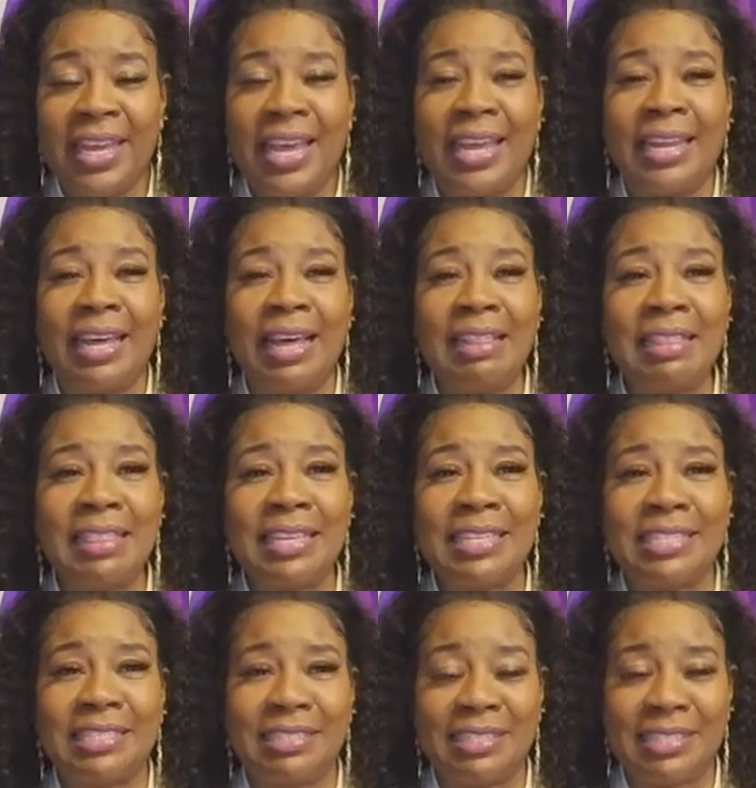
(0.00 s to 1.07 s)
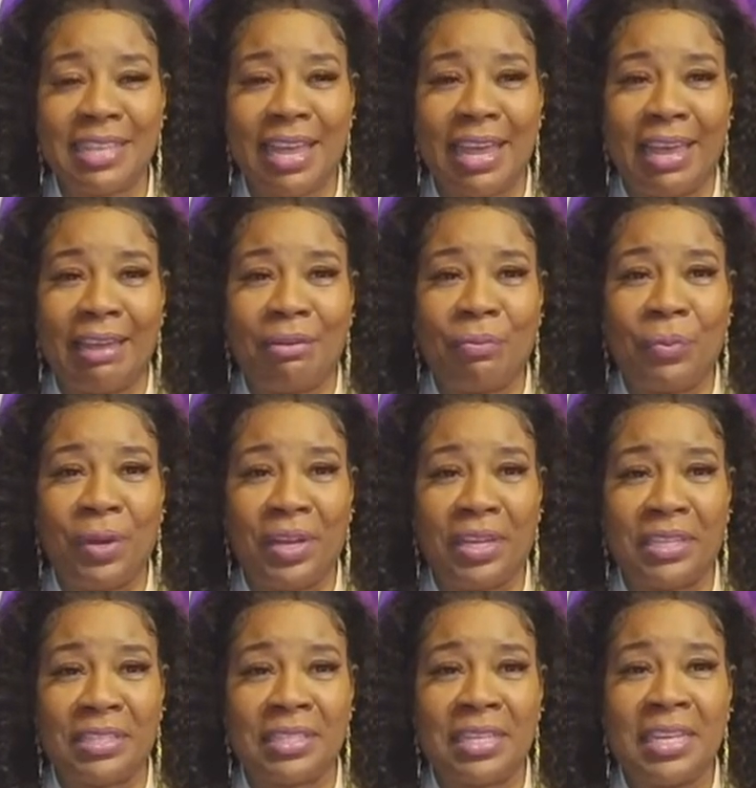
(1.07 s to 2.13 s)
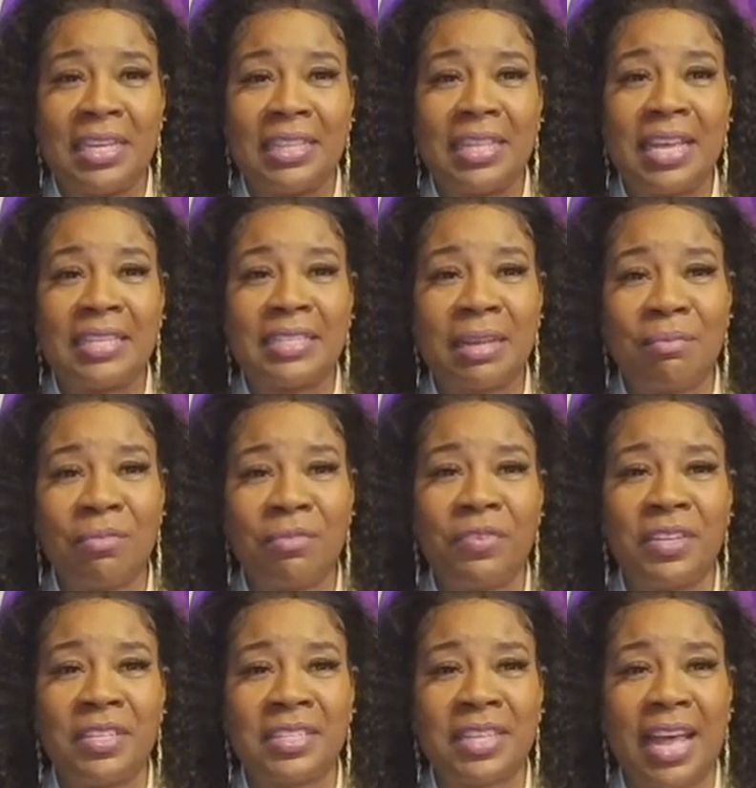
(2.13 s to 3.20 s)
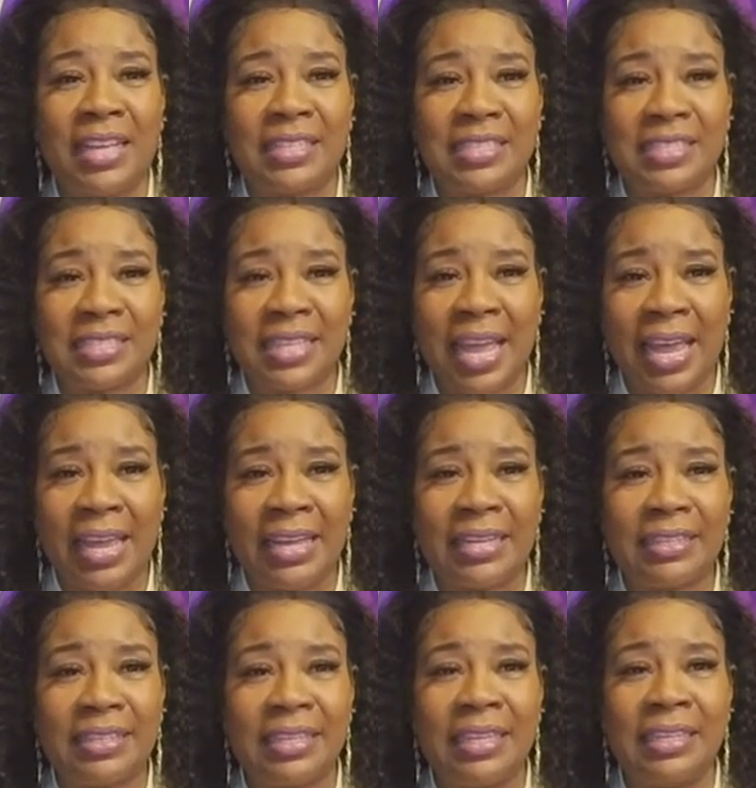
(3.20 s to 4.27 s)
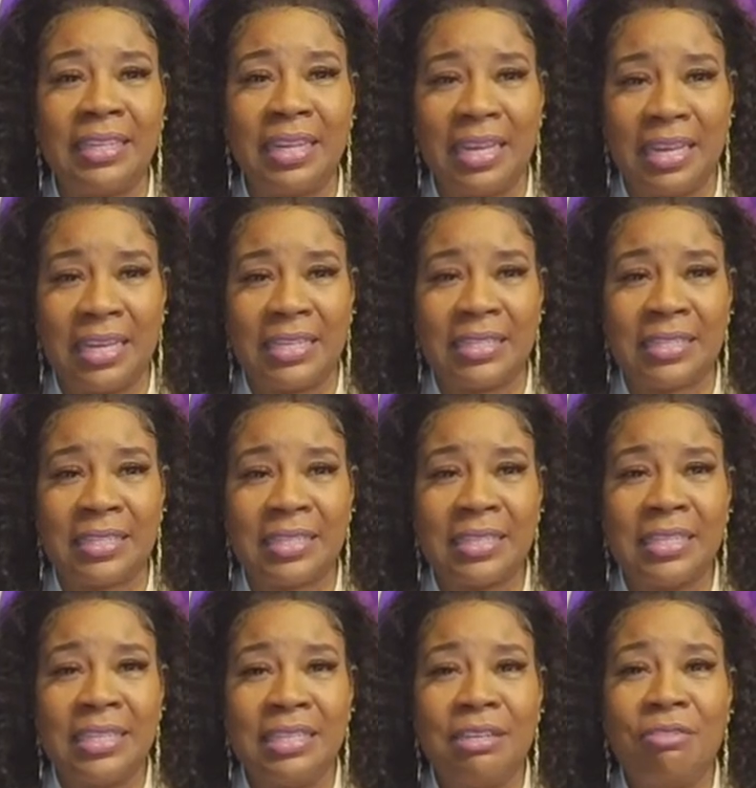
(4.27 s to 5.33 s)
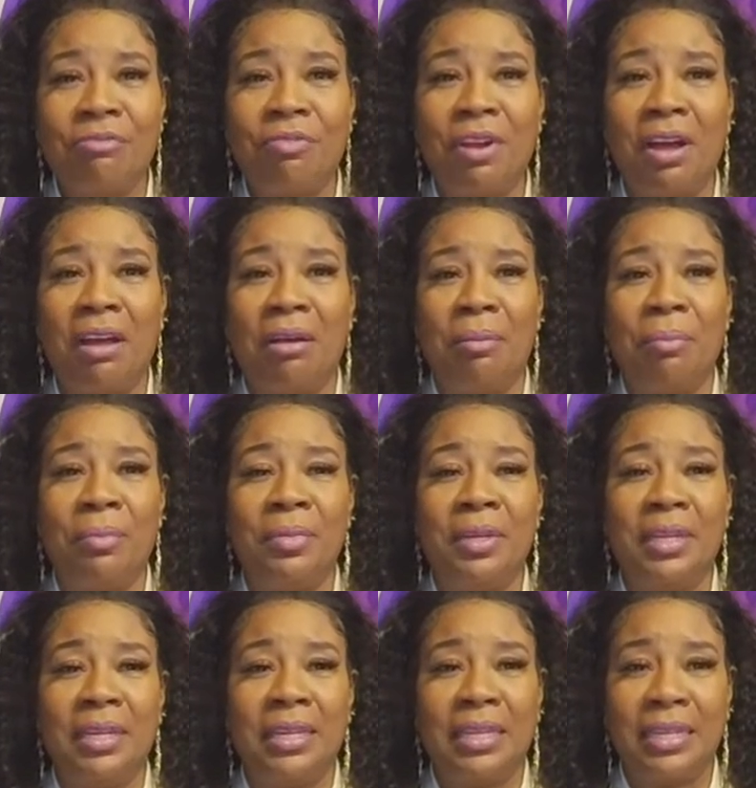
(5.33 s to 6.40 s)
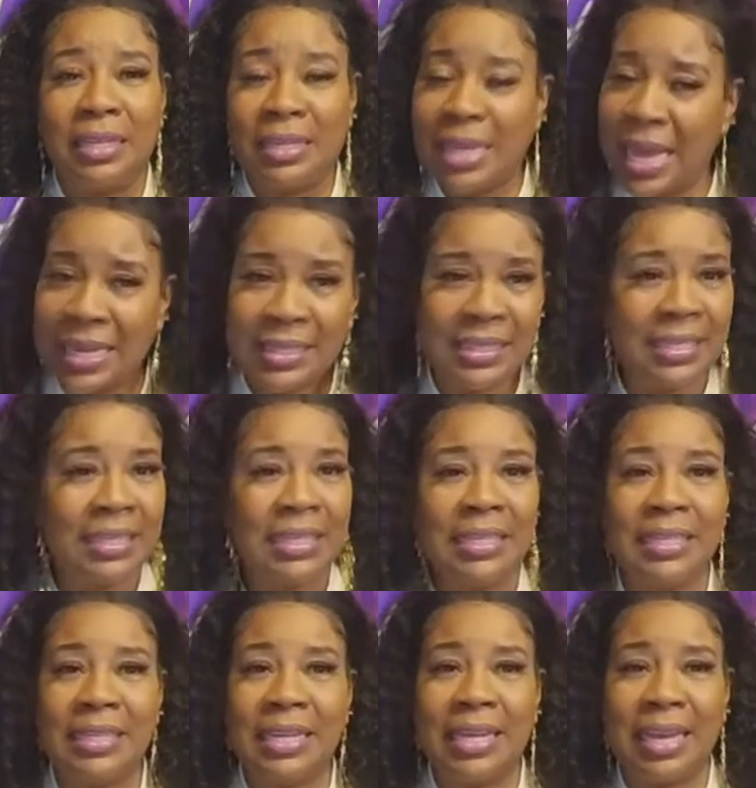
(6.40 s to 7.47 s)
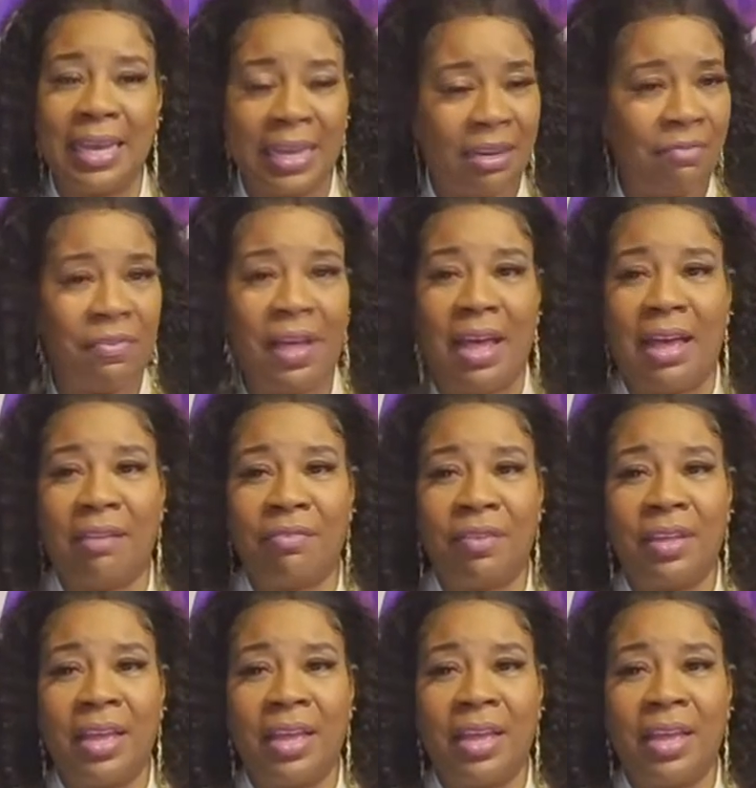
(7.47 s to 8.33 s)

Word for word: And the other thing she said was that some of us got steak in us from 1985.